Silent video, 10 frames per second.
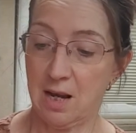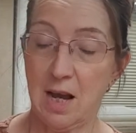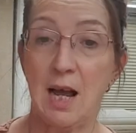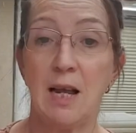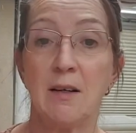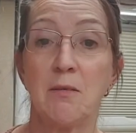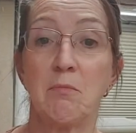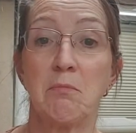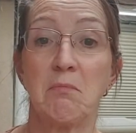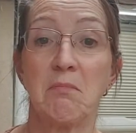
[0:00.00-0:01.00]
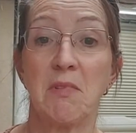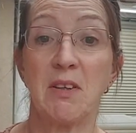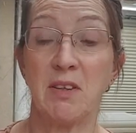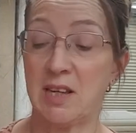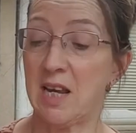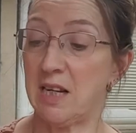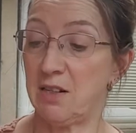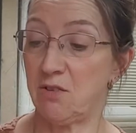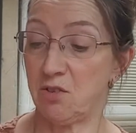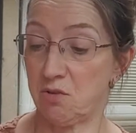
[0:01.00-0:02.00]
And as I say,
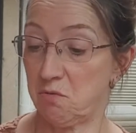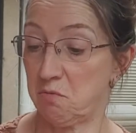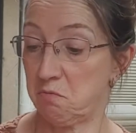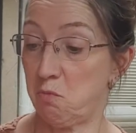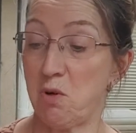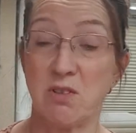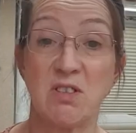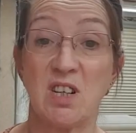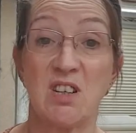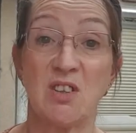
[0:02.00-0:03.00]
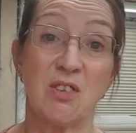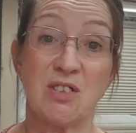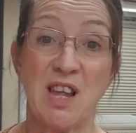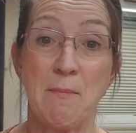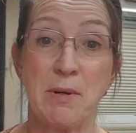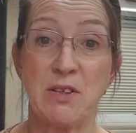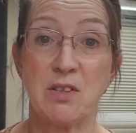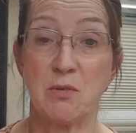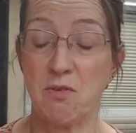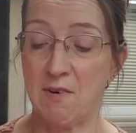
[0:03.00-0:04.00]
it just wants to go just that bit
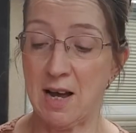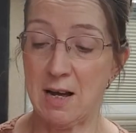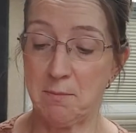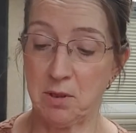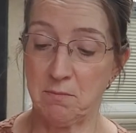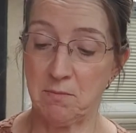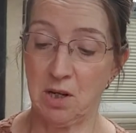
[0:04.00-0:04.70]
too far, but